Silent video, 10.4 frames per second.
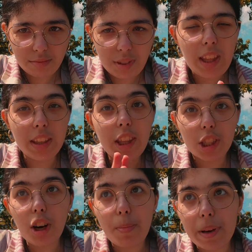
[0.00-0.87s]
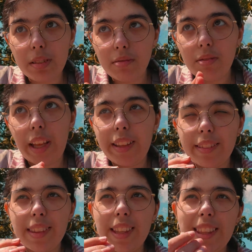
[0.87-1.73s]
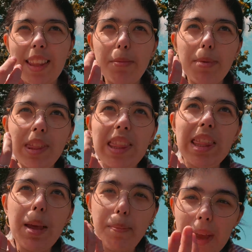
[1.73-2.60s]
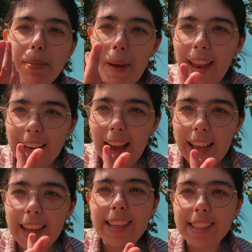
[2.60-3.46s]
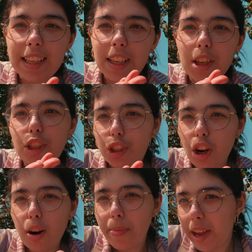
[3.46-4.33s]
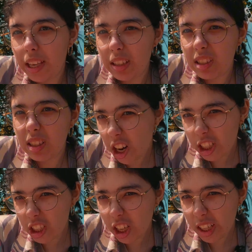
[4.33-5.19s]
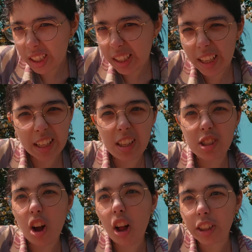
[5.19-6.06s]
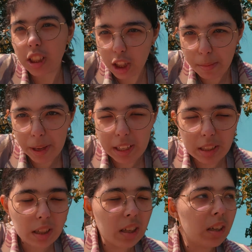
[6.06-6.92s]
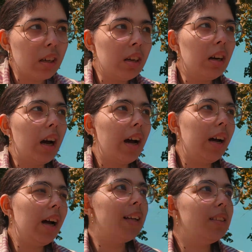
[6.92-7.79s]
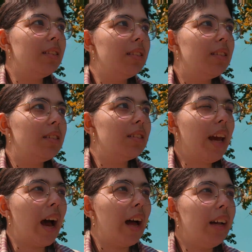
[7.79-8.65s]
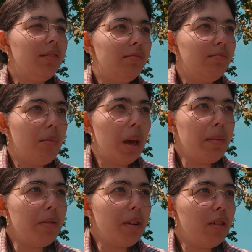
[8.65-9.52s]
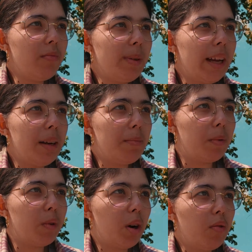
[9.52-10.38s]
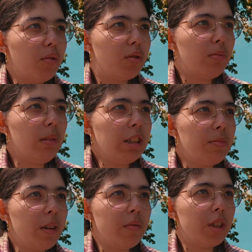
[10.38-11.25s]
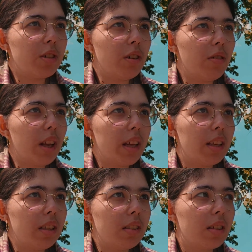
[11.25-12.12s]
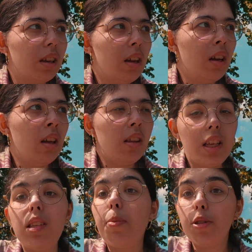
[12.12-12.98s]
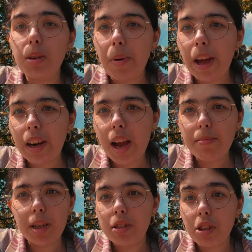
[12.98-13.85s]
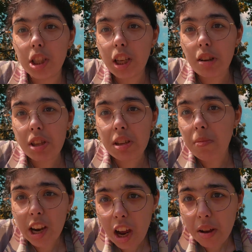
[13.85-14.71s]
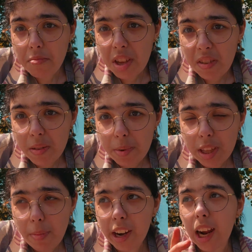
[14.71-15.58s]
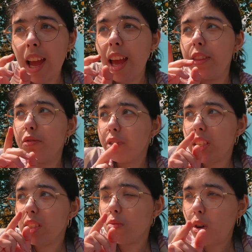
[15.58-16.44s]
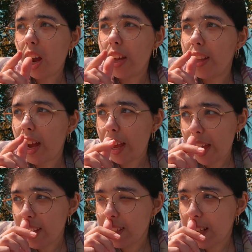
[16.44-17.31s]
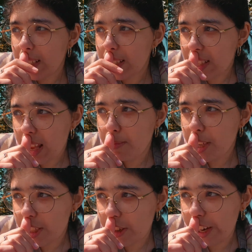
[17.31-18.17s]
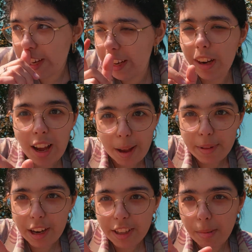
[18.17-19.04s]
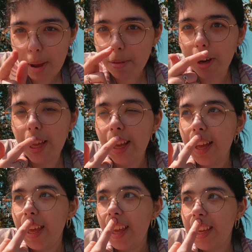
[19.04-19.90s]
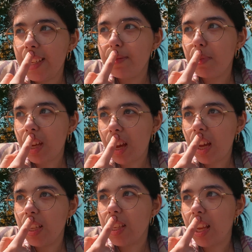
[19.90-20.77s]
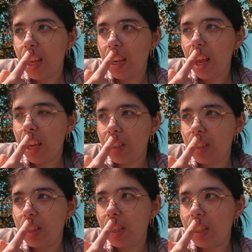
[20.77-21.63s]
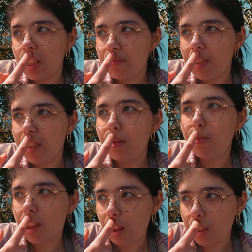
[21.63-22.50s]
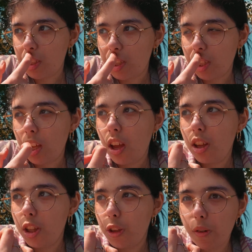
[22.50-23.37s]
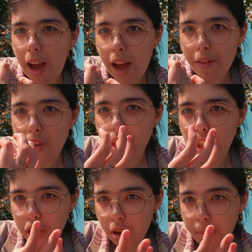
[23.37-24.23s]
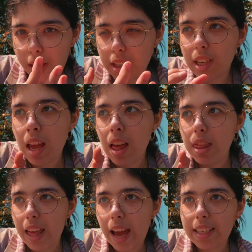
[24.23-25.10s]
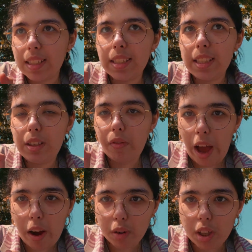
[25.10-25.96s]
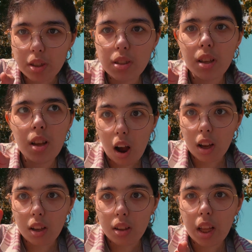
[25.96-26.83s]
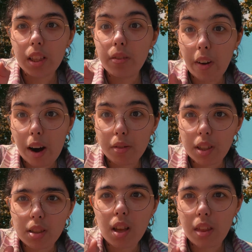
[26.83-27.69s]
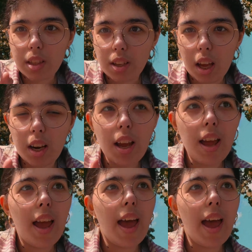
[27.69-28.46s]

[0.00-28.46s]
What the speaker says: The serpent, like, the big bad guy is a serpent character. He's called the serpent. And yeah, maybe it went over my head, but we don't know too much about it. We just know that he's the supposed bad guy, but turns out he might not even be the bad guy. The reason why I hesitate to say Mediterranean, I'm getting to my point, is because in ancient Egyptian mythology, you have the serpent that devours Ra, that devours the sun.